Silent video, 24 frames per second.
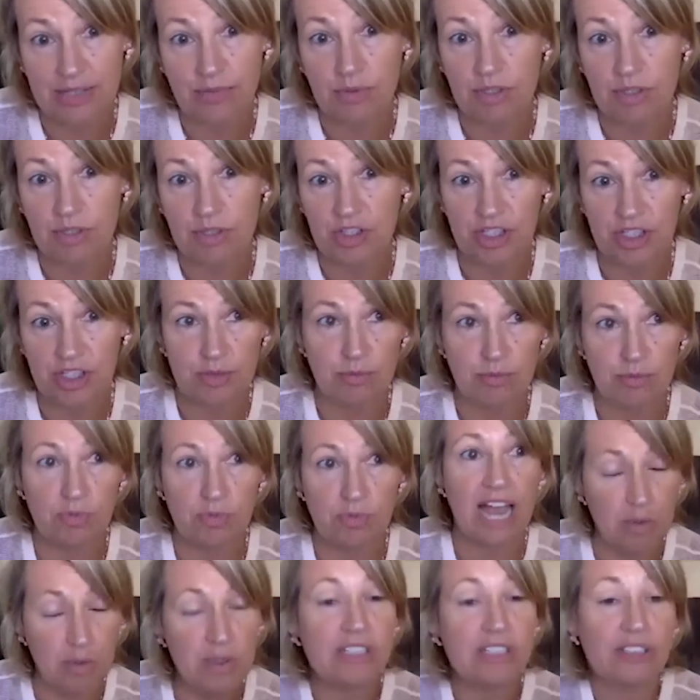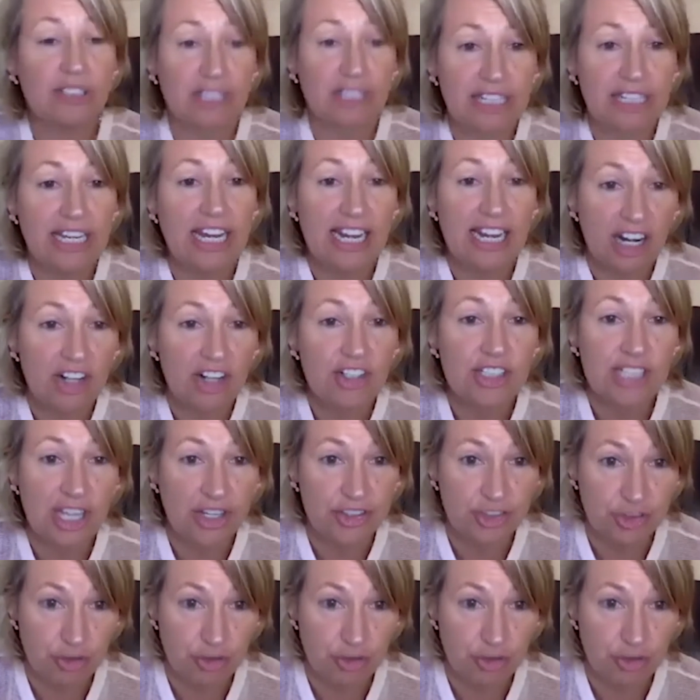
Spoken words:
which is really how we delineate ourselves